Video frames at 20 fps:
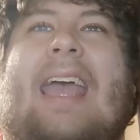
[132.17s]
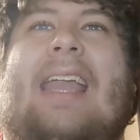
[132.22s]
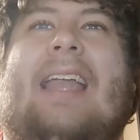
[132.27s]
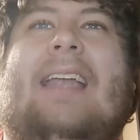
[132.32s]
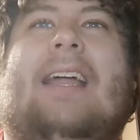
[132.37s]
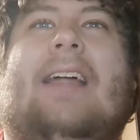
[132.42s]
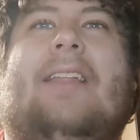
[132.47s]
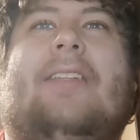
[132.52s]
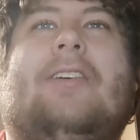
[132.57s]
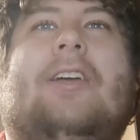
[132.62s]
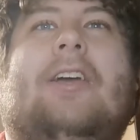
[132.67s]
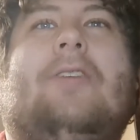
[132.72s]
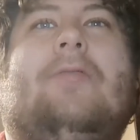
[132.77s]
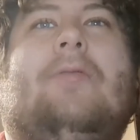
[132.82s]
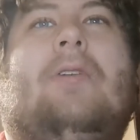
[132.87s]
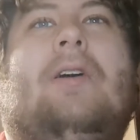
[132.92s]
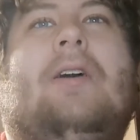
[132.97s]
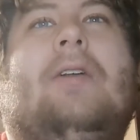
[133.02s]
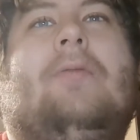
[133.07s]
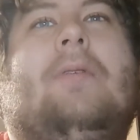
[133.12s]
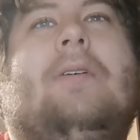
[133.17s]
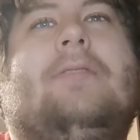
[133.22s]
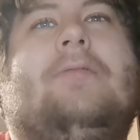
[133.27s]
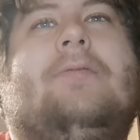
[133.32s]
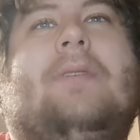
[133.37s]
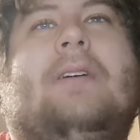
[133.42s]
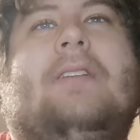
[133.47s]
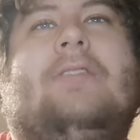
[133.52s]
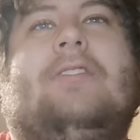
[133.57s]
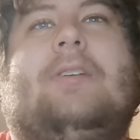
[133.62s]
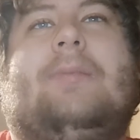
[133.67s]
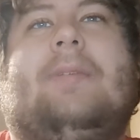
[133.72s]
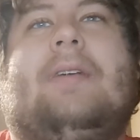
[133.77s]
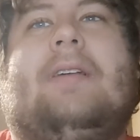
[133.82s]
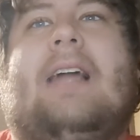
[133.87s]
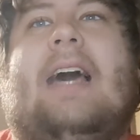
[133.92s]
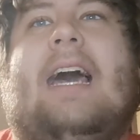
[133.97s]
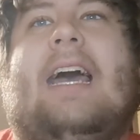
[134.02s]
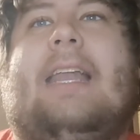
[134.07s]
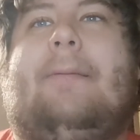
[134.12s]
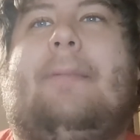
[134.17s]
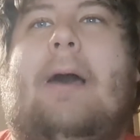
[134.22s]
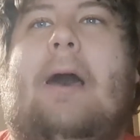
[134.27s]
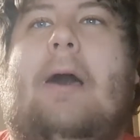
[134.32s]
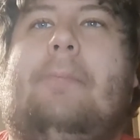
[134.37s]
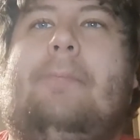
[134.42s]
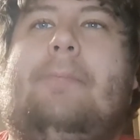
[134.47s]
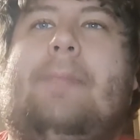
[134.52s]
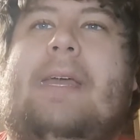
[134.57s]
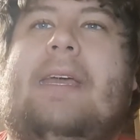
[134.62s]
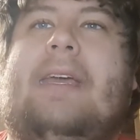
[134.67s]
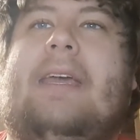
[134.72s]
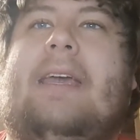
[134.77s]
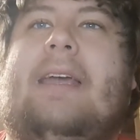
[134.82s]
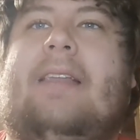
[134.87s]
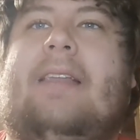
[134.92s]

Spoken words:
And another good one was when Jimmy lied about being